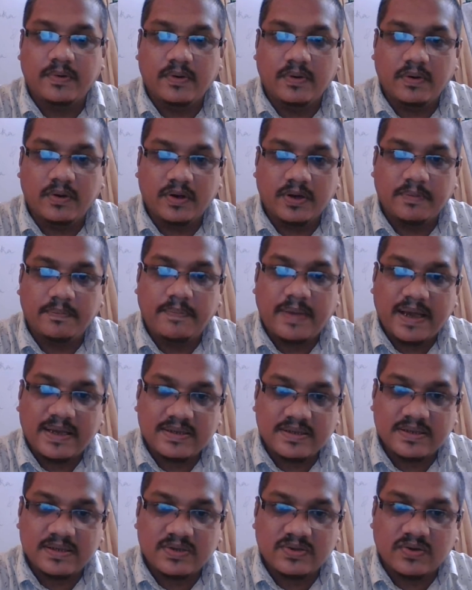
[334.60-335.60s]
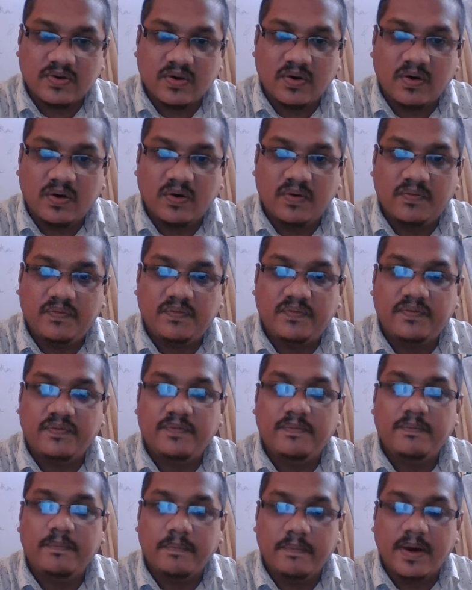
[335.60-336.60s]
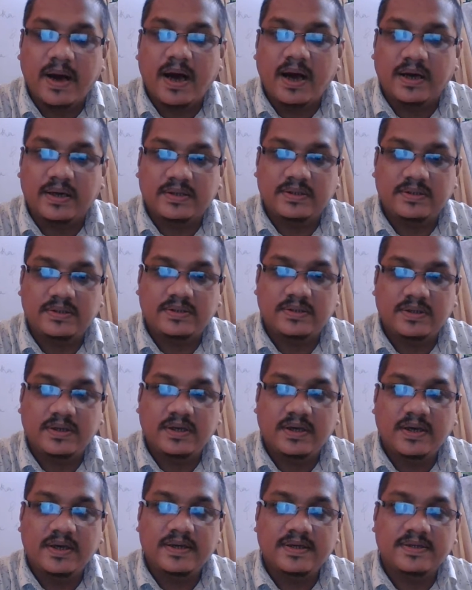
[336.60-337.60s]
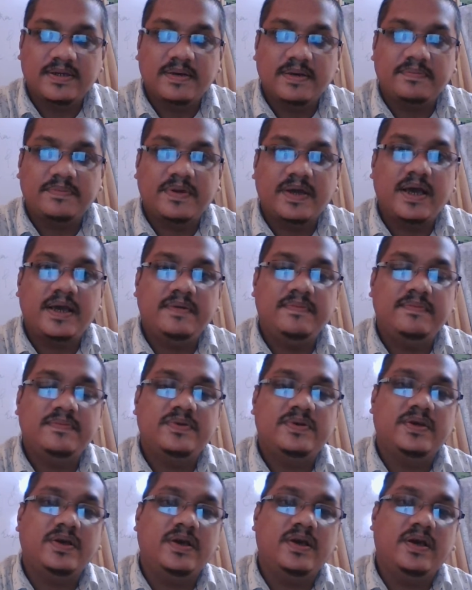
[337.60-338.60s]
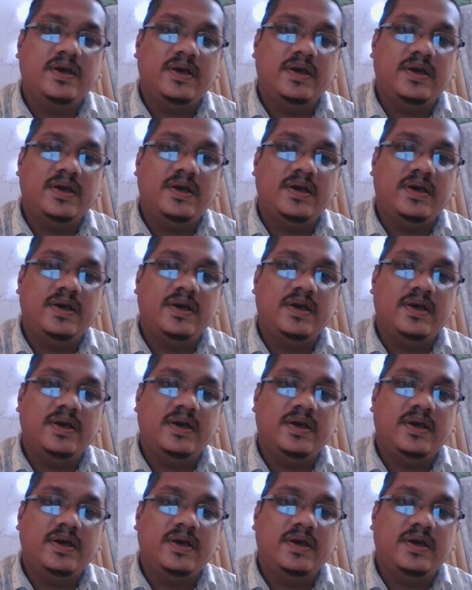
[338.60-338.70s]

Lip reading: on the basis of marks. Sometimes